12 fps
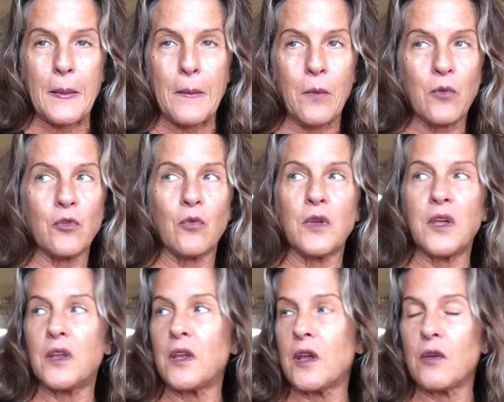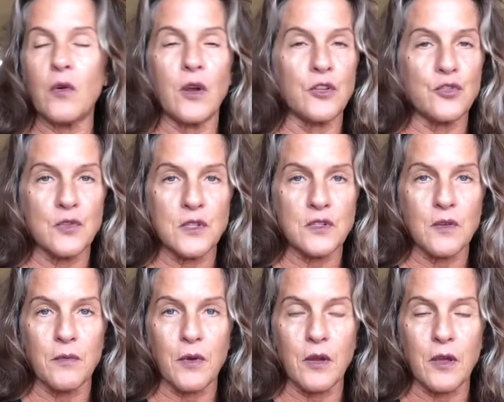Well, no kidding, I know how to treat
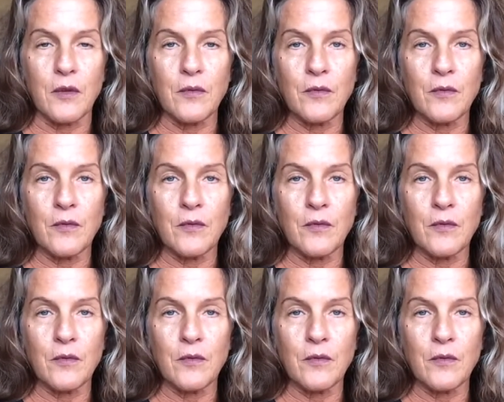somebody.